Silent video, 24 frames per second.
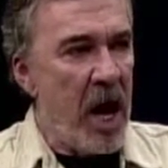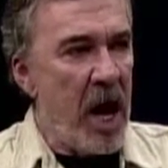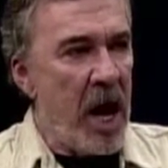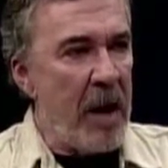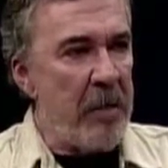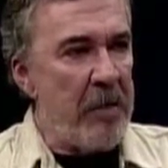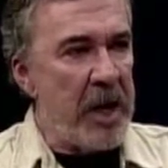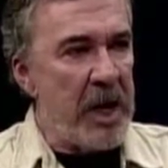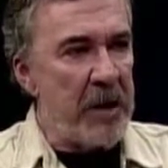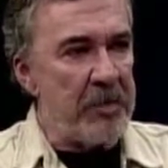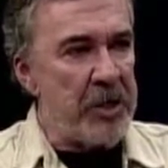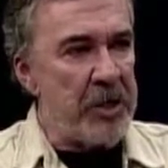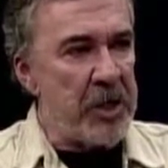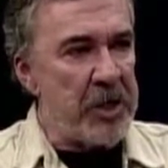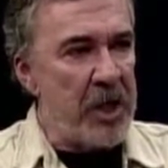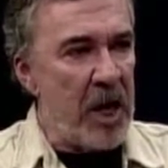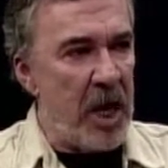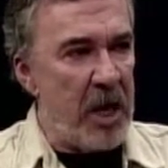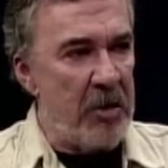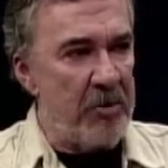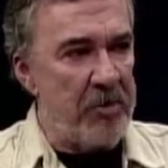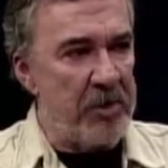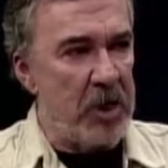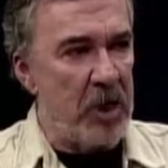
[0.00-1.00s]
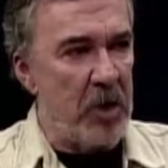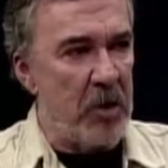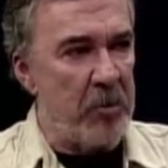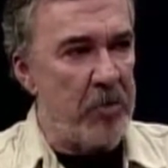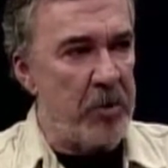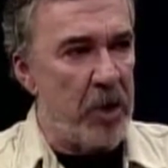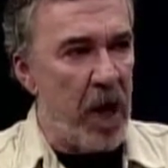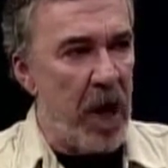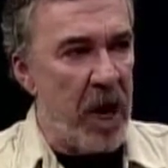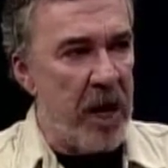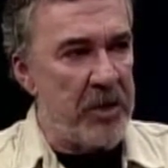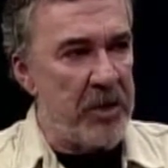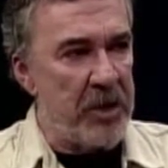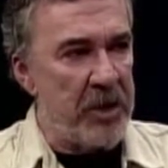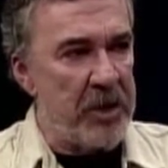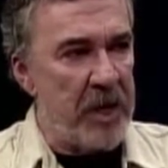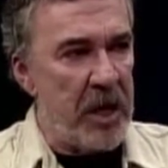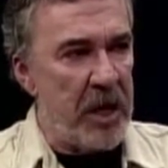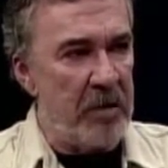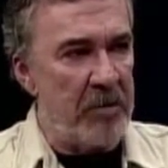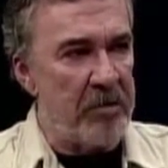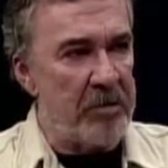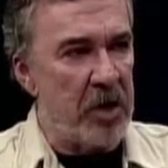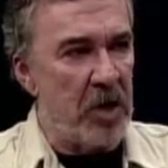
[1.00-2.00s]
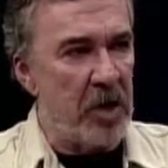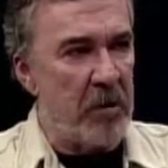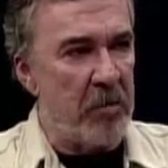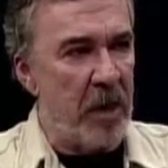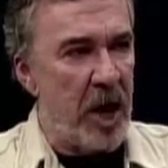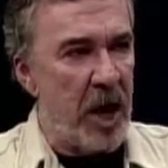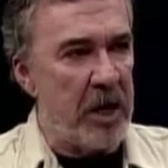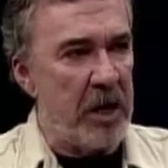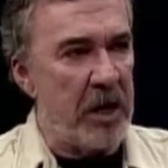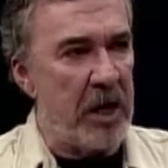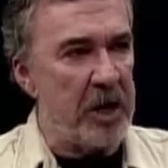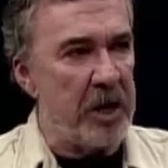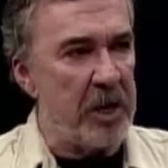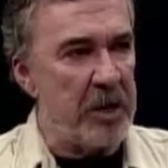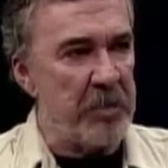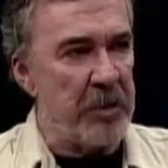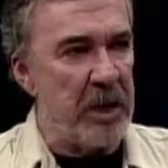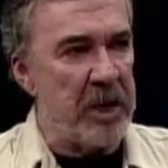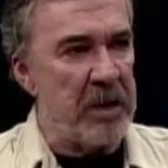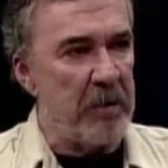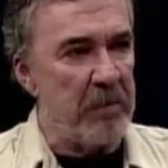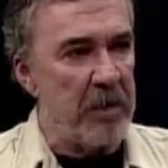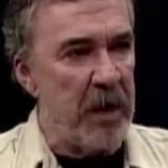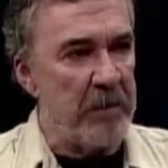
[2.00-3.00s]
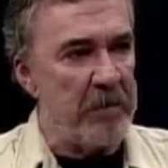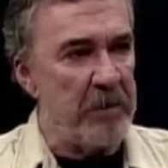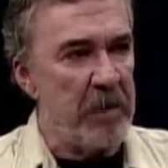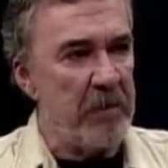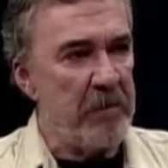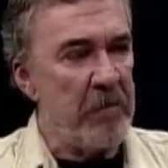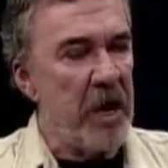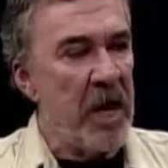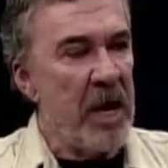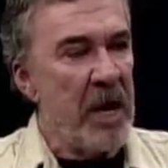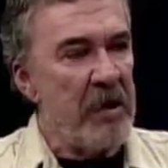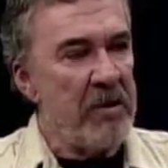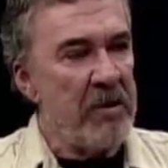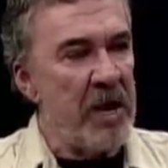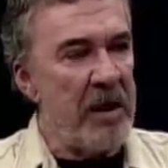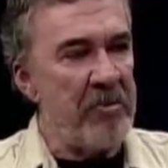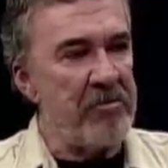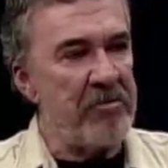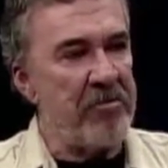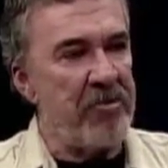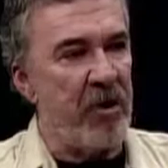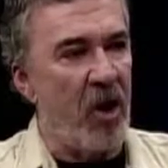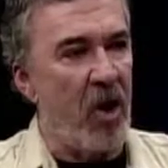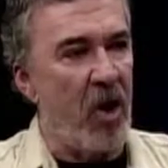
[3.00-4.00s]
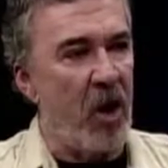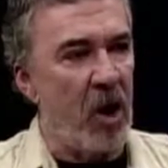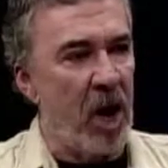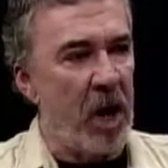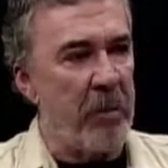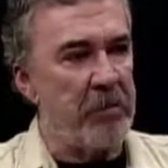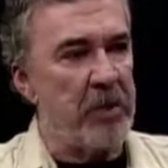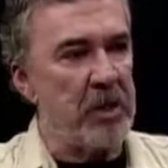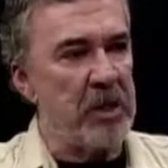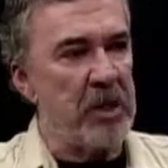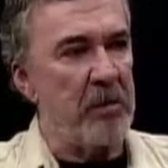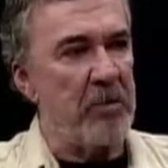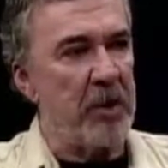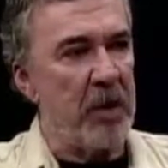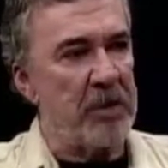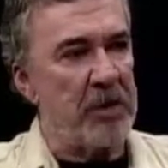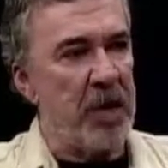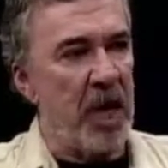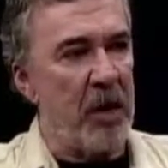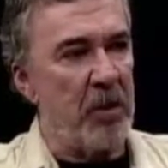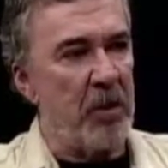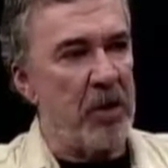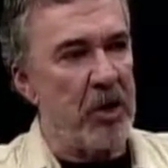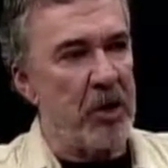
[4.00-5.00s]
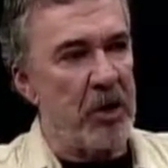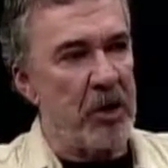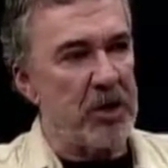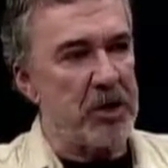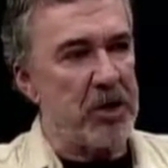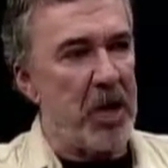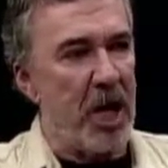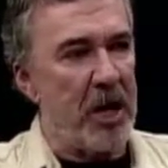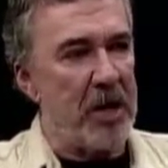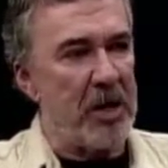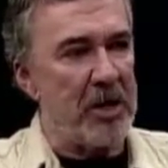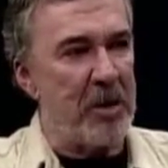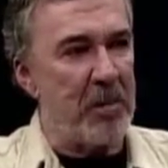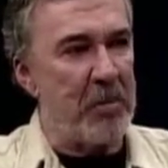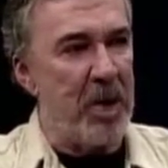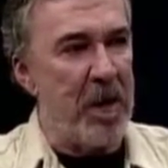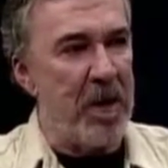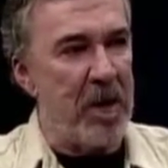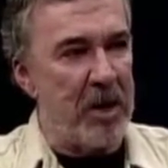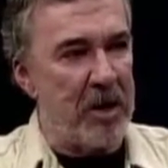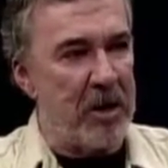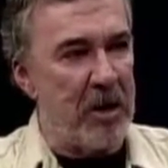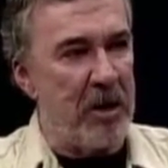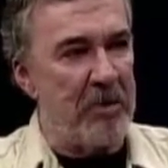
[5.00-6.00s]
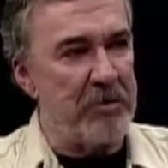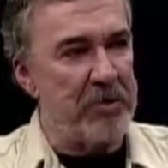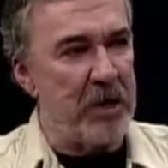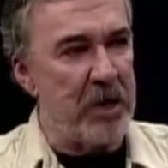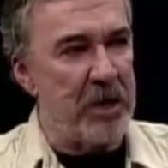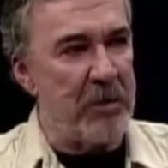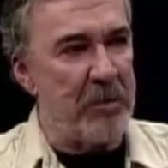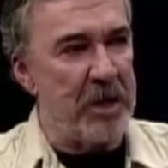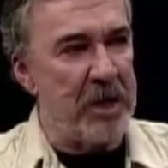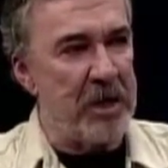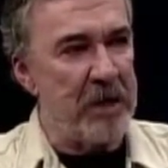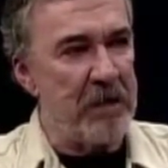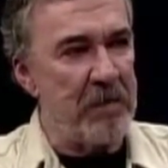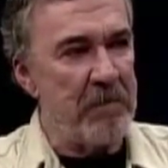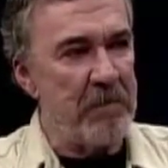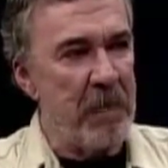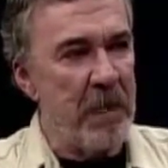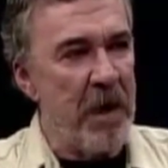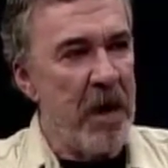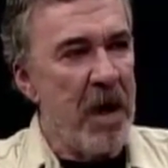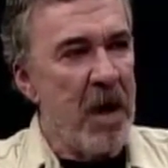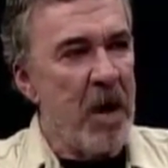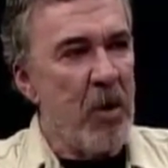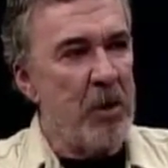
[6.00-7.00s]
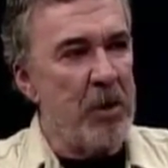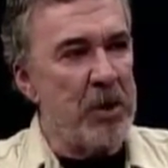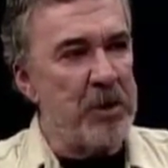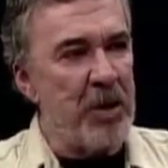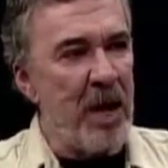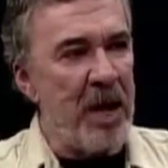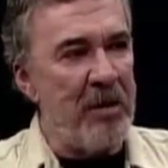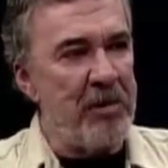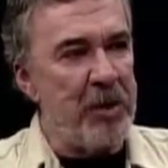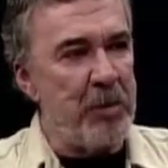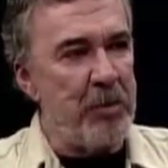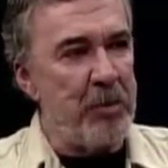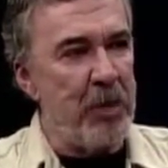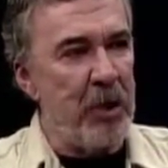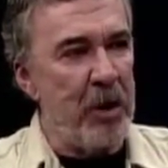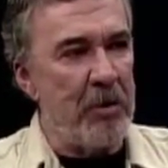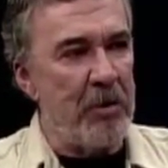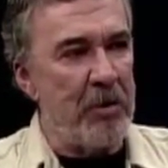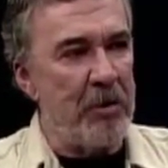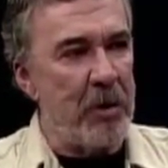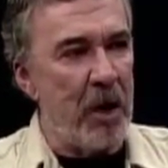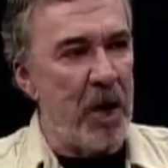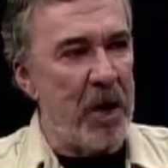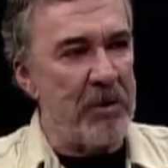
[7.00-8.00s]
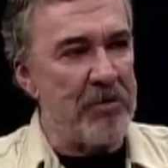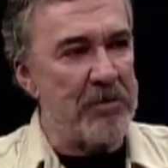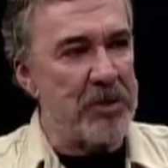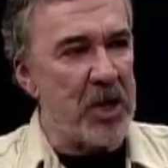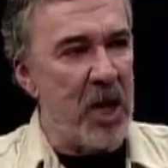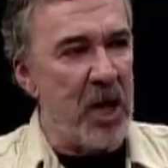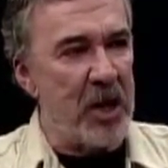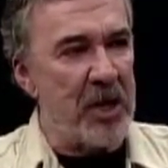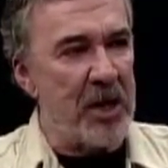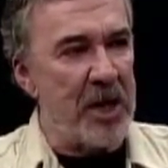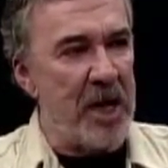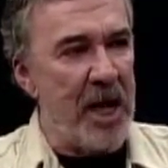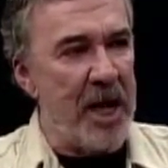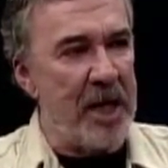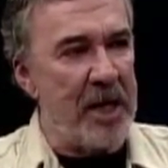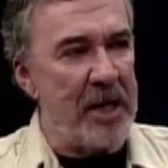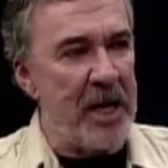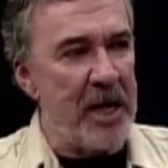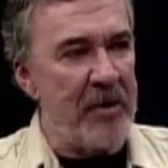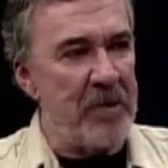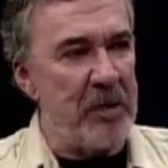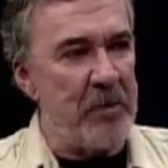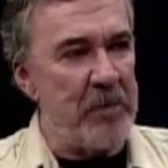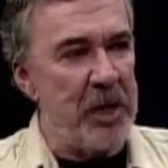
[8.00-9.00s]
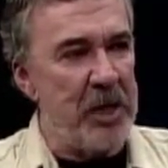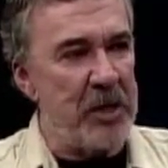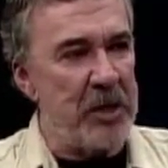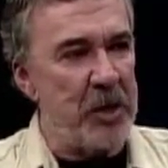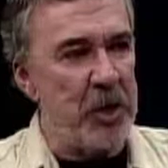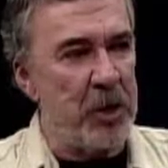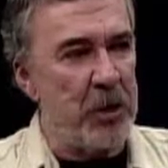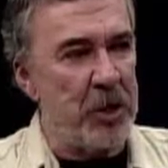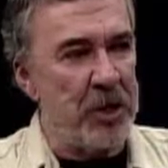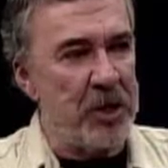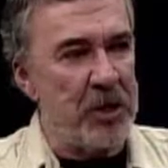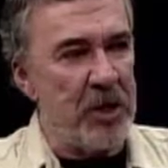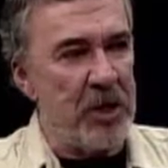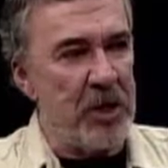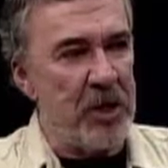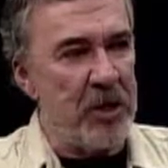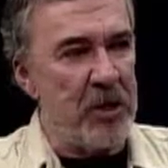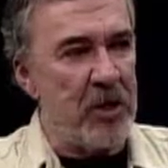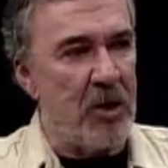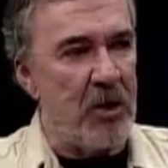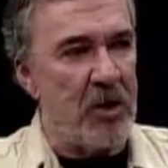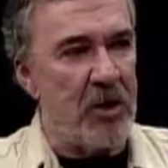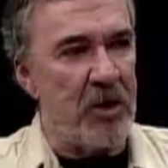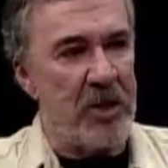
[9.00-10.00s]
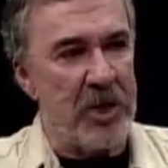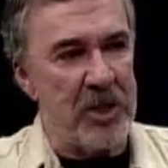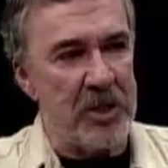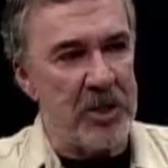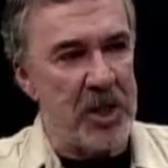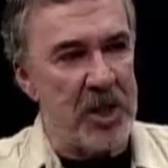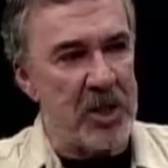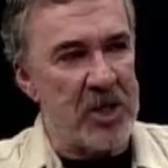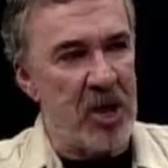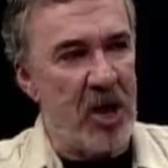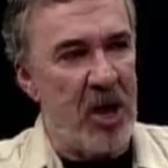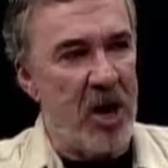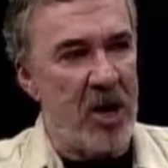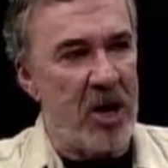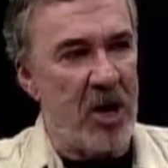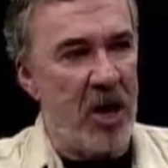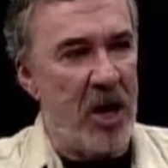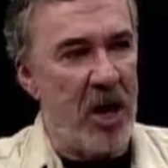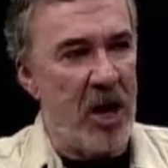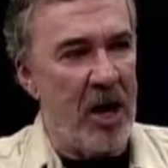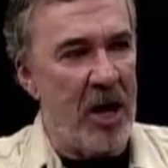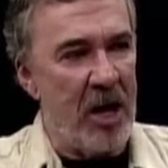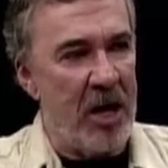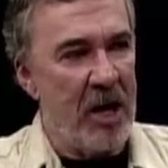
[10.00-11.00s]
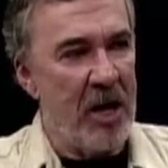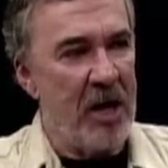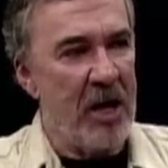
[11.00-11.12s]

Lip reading: I made up the town of Kilbride, the town of Kilmartin, I just made them up. That fall, I put the book down, and we go to Scotland to play in a golf tournament. We're driving through a part of Scotland I had never been to. We turn a corner, and it says Loch Awe.